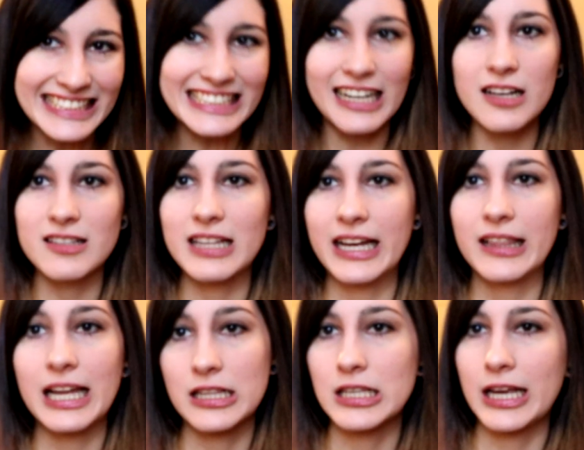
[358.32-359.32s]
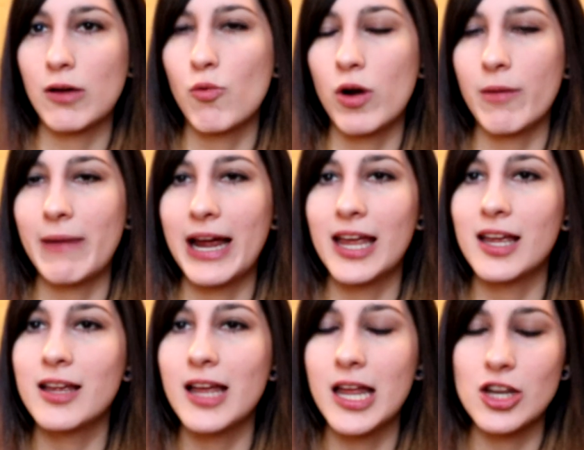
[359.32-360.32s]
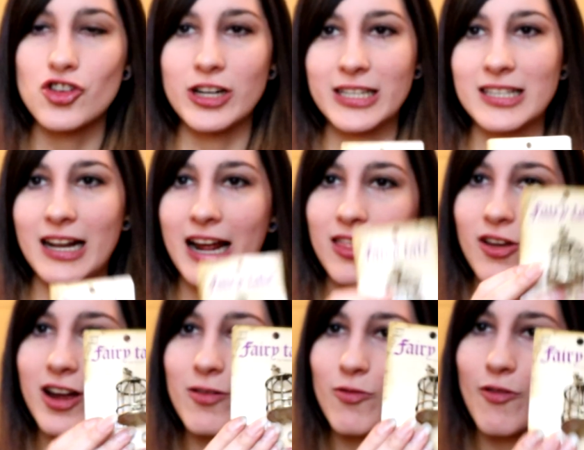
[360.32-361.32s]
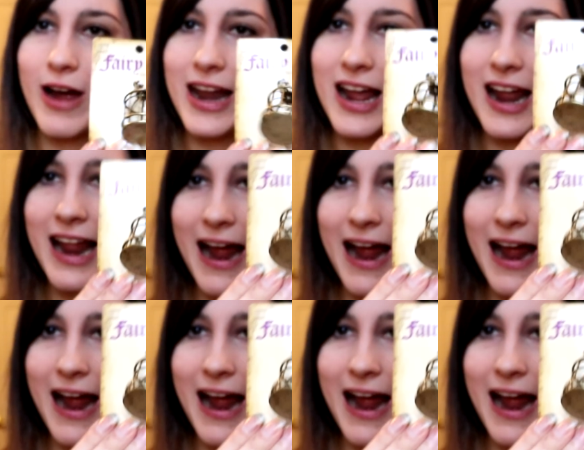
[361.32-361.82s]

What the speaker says: because like that's like one of my interest, and I thought, why not